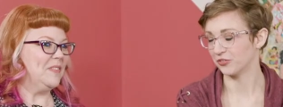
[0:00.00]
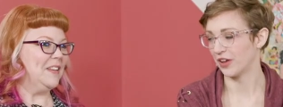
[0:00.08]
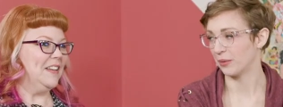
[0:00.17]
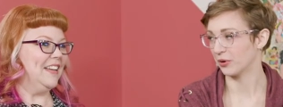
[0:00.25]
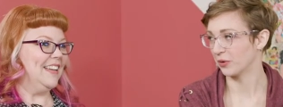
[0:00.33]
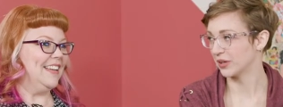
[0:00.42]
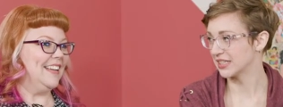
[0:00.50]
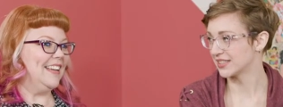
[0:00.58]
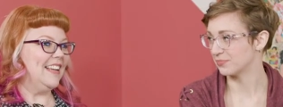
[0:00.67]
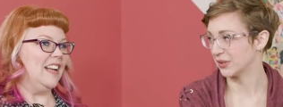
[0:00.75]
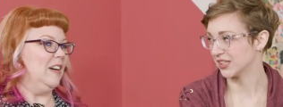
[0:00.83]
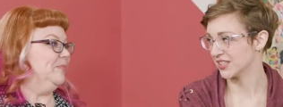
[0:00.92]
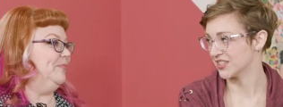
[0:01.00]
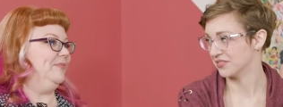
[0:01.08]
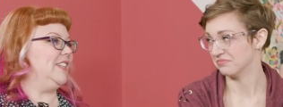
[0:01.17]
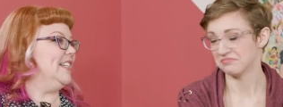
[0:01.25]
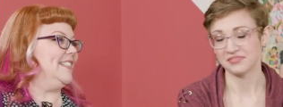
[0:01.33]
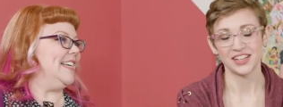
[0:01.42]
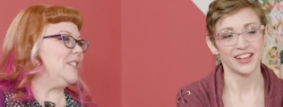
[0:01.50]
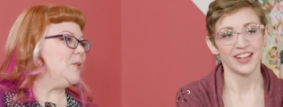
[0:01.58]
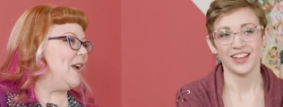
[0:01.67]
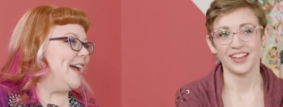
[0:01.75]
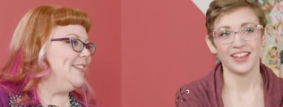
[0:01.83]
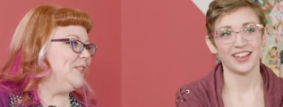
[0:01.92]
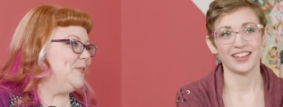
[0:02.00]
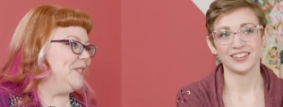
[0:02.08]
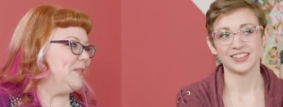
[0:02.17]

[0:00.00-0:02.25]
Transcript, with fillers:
Speaker 1: or fabric weights because because that's what I do